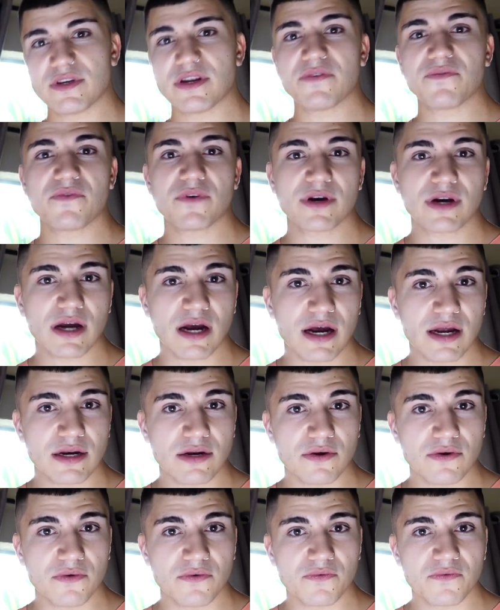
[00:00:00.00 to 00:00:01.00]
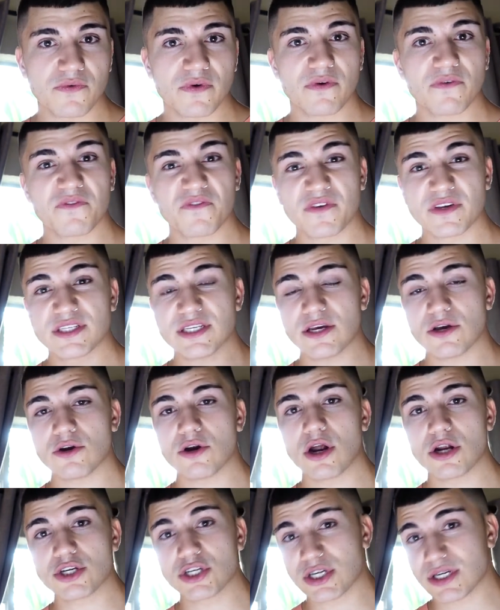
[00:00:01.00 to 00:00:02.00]
different kind of
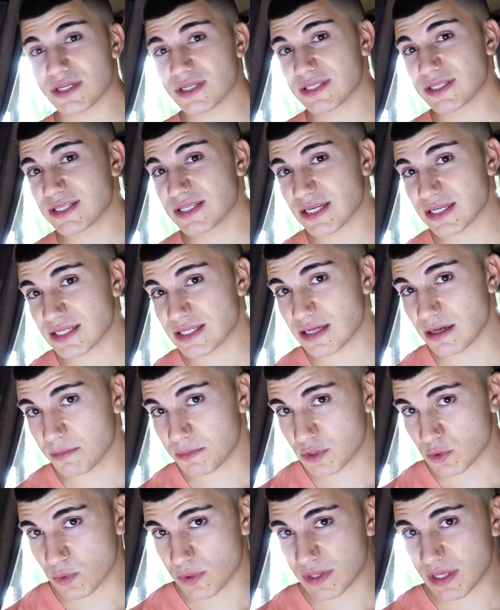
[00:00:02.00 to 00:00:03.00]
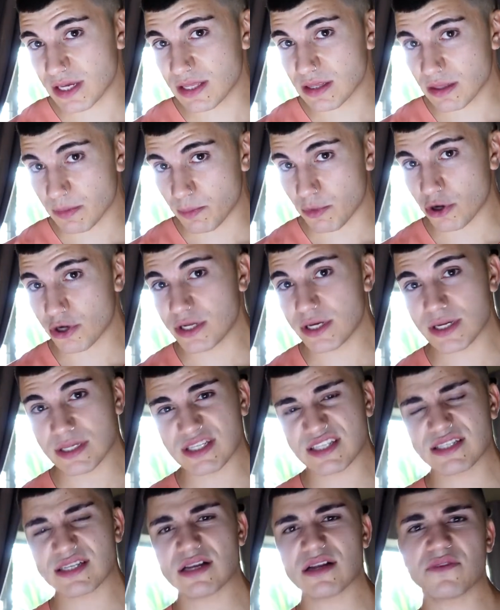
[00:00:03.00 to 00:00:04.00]
physiological systems within the body
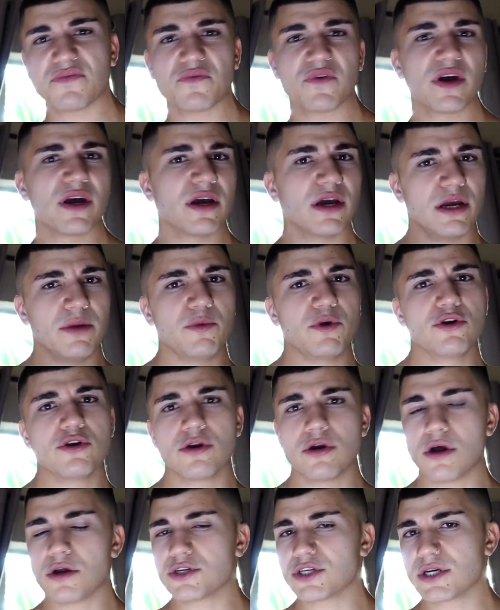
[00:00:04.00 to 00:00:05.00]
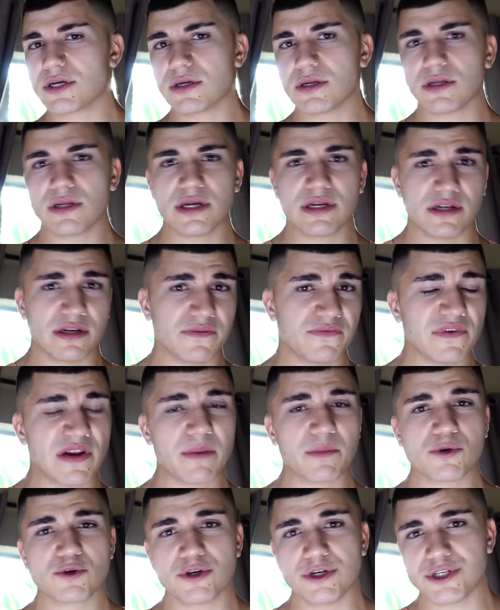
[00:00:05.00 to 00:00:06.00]
itself, immunological and
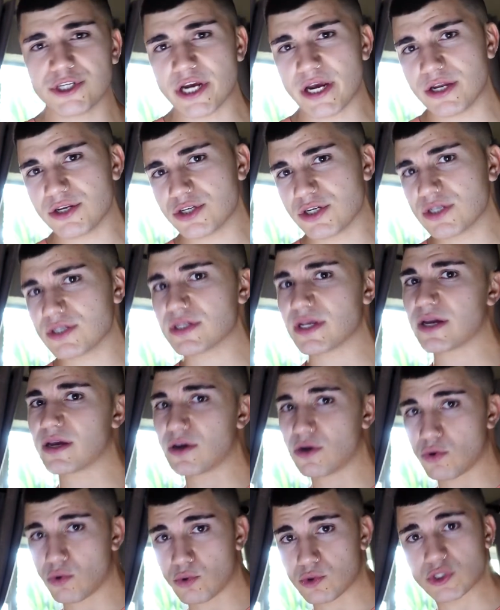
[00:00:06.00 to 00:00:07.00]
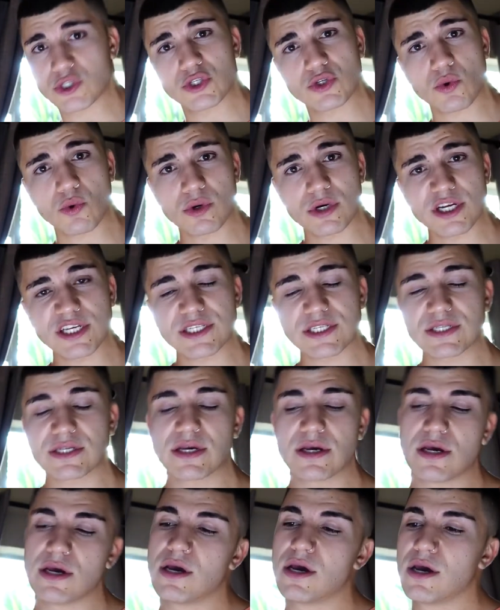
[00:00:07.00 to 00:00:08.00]
inflammatory changes that can cause soreness.
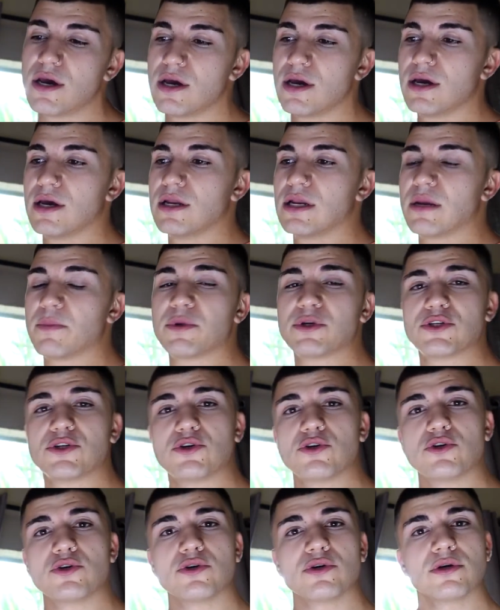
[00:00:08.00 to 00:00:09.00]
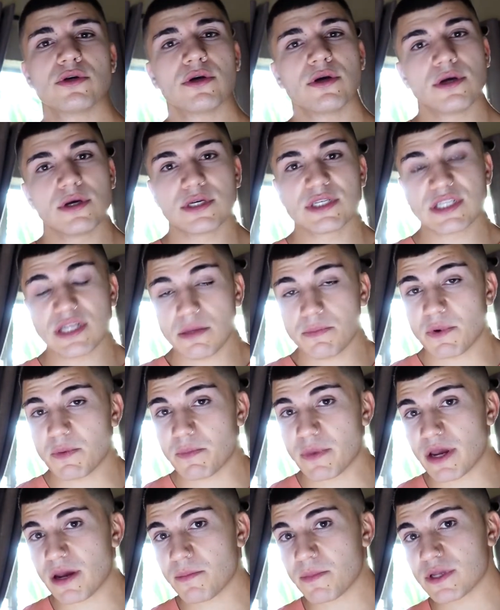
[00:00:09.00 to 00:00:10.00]
Number two, sleep
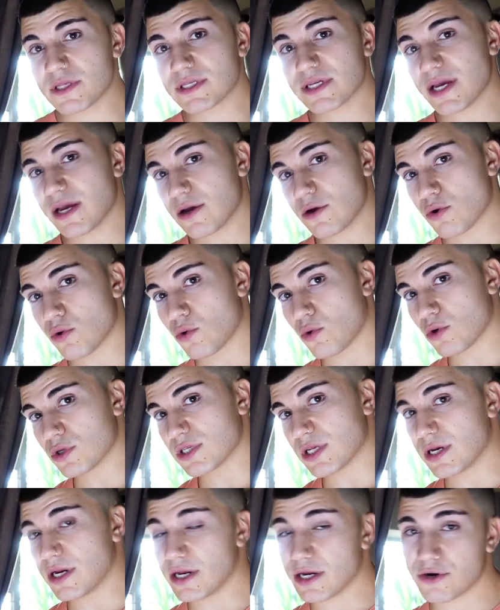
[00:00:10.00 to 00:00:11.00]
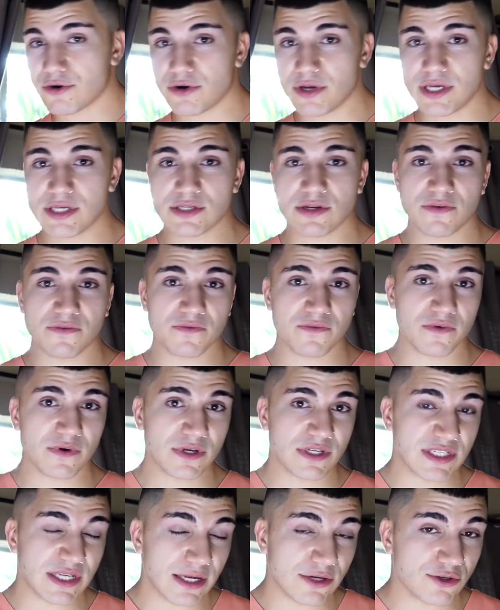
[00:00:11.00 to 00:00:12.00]
impairments can cause an increase of
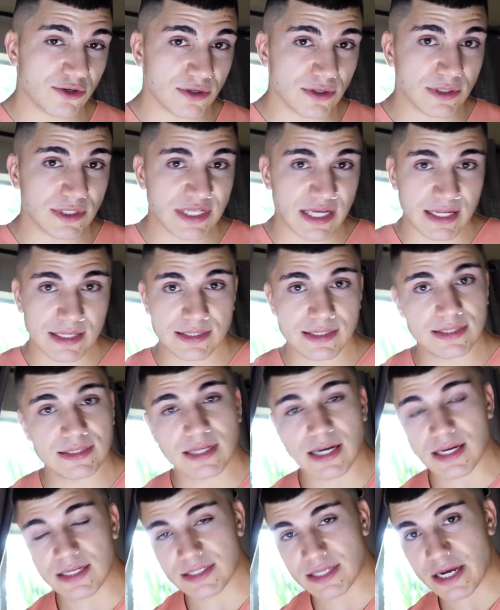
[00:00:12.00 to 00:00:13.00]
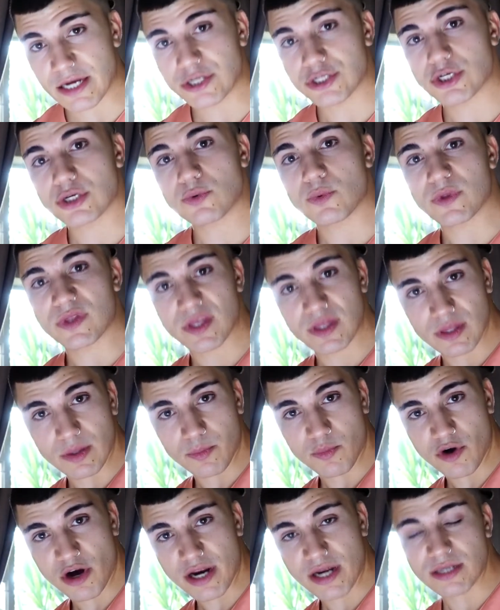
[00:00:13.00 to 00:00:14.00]
central sensitization within the
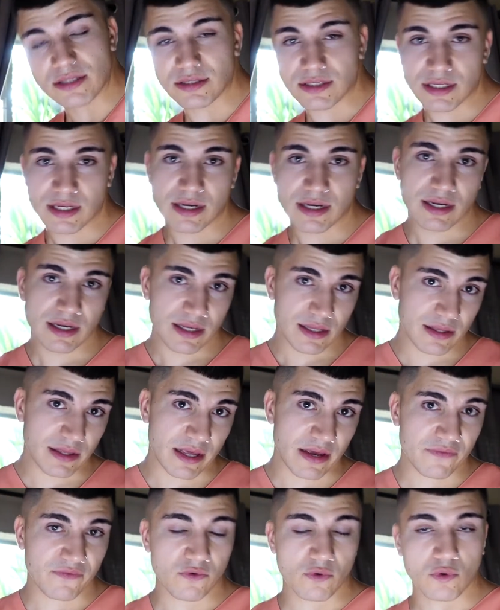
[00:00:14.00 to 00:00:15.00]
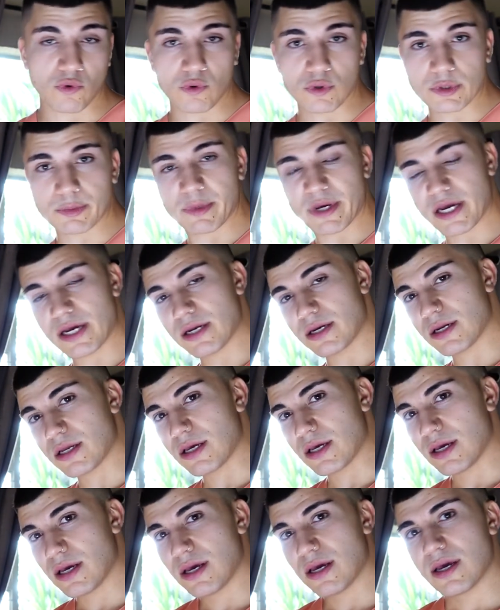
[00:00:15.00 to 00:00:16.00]
brain and therefore cause pain.
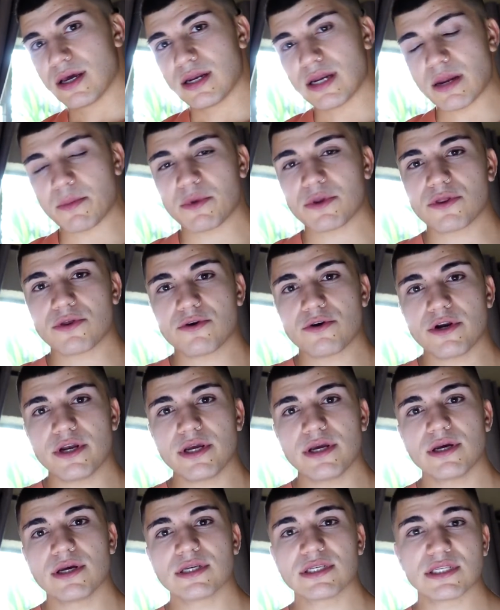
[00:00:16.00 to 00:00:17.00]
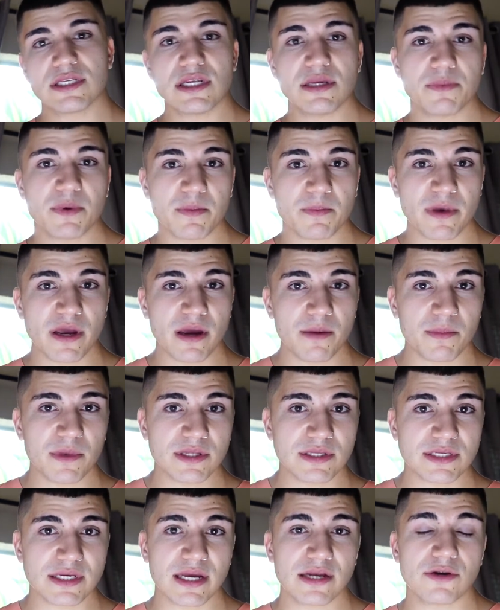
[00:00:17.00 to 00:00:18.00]
Number three, sleep
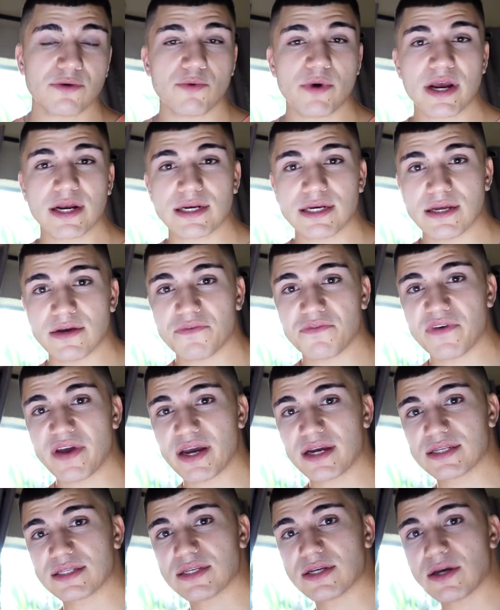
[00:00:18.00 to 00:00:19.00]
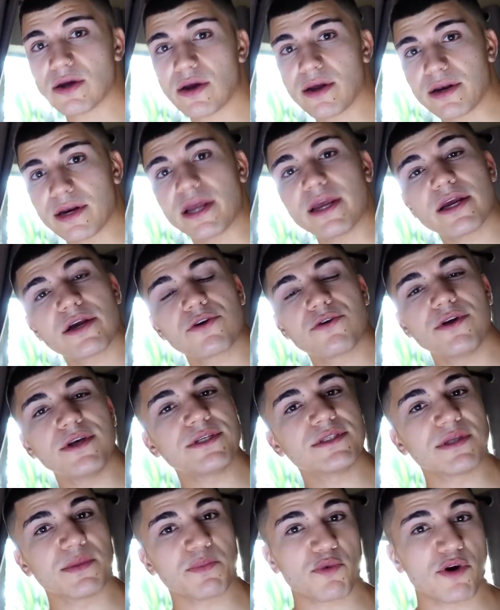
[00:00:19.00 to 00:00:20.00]
impairments can directly affect and increase
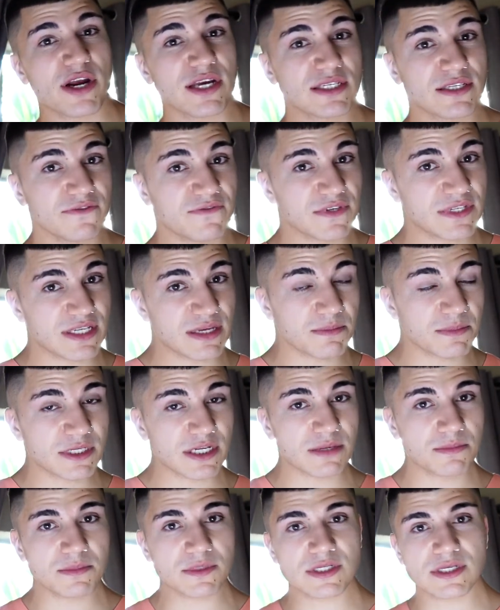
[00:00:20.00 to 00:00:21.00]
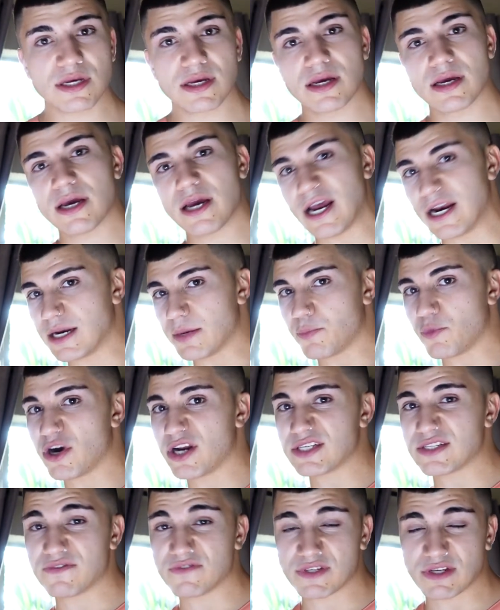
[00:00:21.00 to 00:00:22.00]
depressive symptoms, and
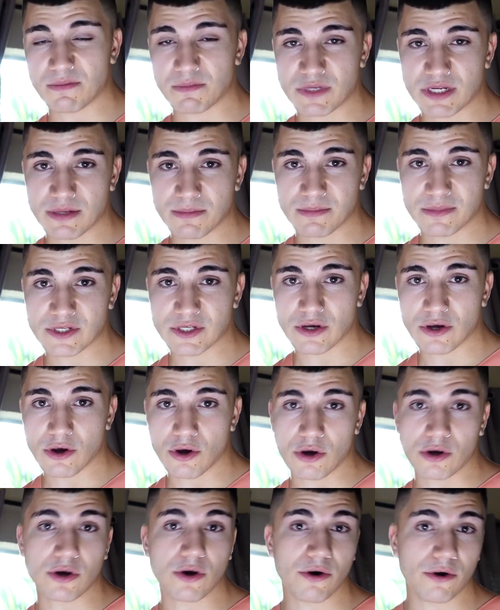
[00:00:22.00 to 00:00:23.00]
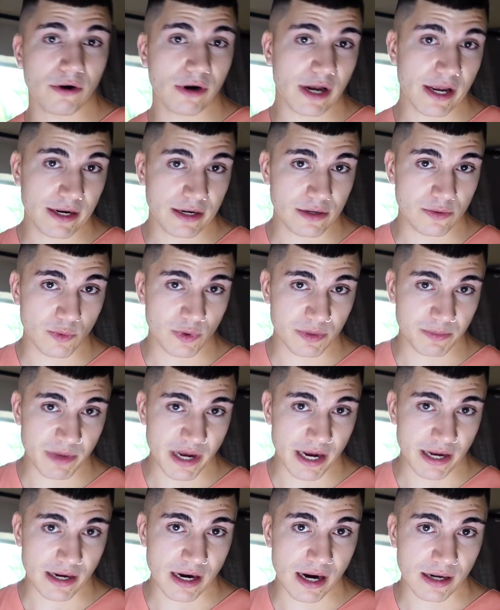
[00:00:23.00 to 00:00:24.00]
depressive symptoms are correlated with
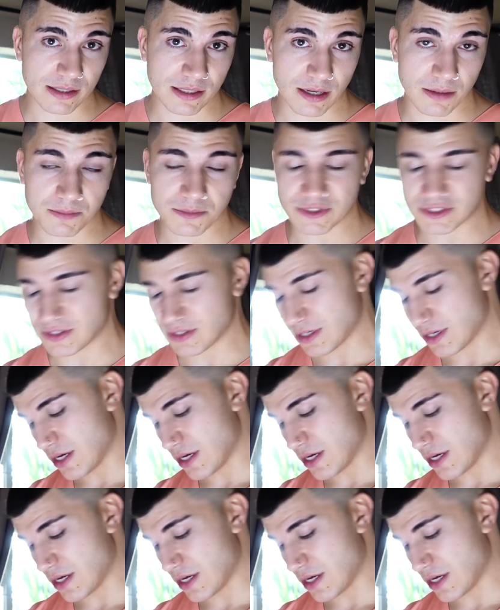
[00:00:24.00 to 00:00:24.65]
pain outcomes.